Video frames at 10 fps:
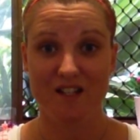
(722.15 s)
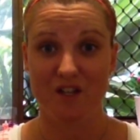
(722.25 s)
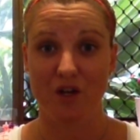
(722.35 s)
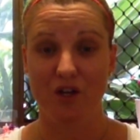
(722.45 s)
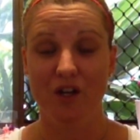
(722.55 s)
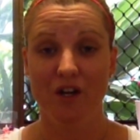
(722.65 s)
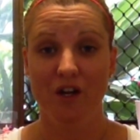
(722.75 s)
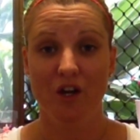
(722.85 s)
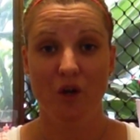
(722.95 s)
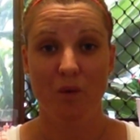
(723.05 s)
so
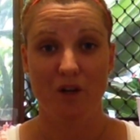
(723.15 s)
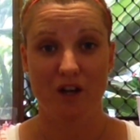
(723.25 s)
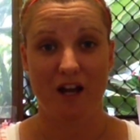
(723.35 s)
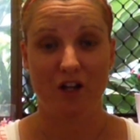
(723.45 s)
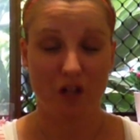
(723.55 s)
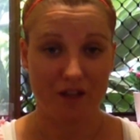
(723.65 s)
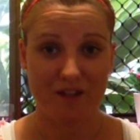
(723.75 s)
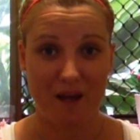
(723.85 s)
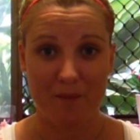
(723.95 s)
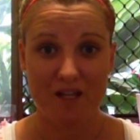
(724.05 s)
we got our cloth
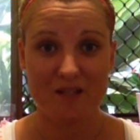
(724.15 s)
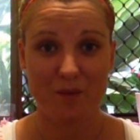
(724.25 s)
nappies.